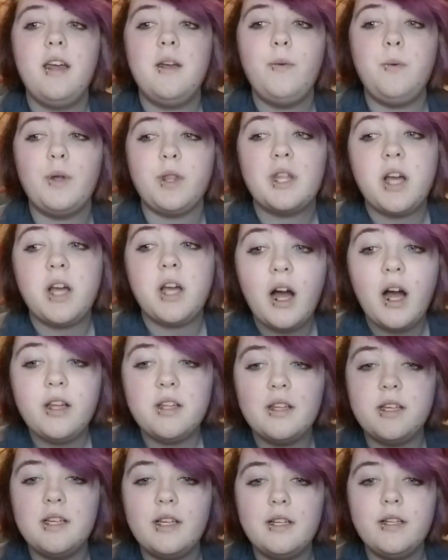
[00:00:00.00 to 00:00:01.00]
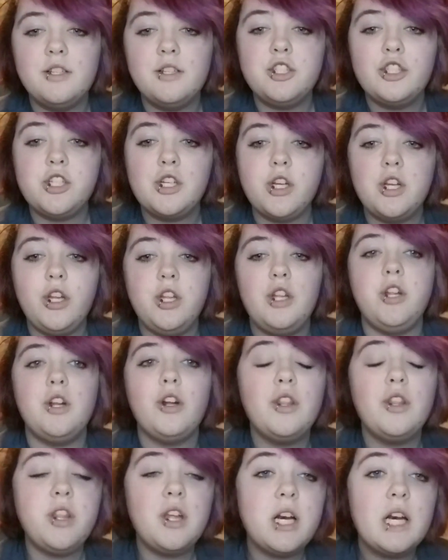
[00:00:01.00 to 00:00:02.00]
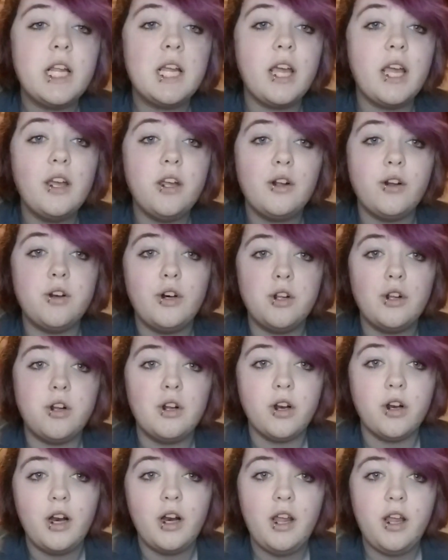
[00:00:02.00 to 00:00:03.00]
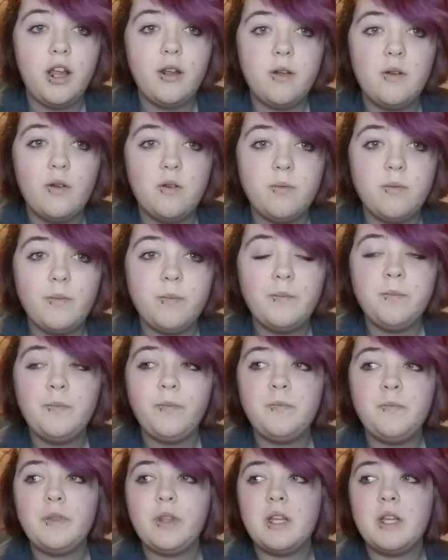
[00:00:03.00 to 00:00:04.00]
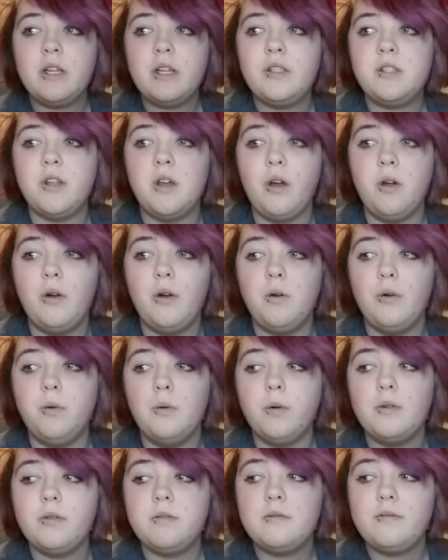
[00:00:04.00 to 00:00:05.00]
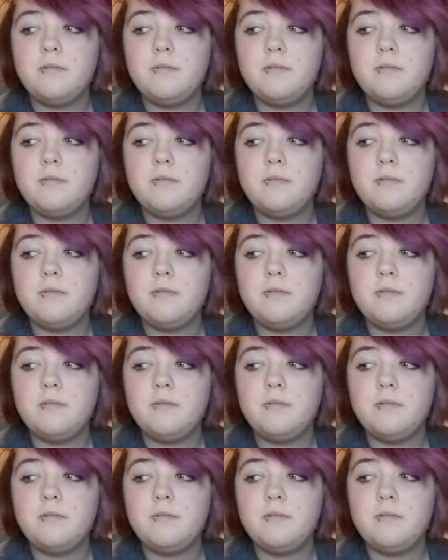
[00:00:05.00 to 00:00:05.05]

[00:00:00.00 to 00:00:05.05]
With college, you're there to get your degree. So,